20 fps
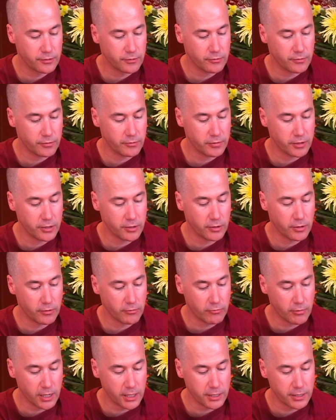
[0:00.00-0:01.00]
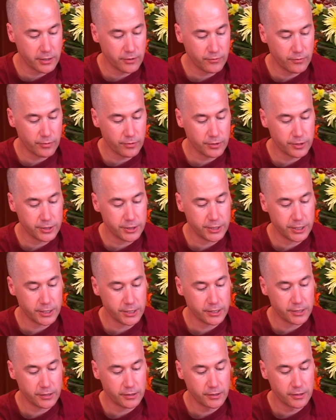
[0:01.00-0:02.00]
what we call relative
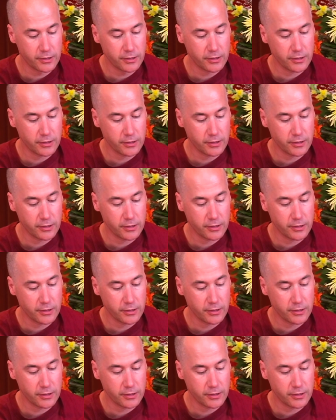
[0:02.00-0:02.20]
bodhicitta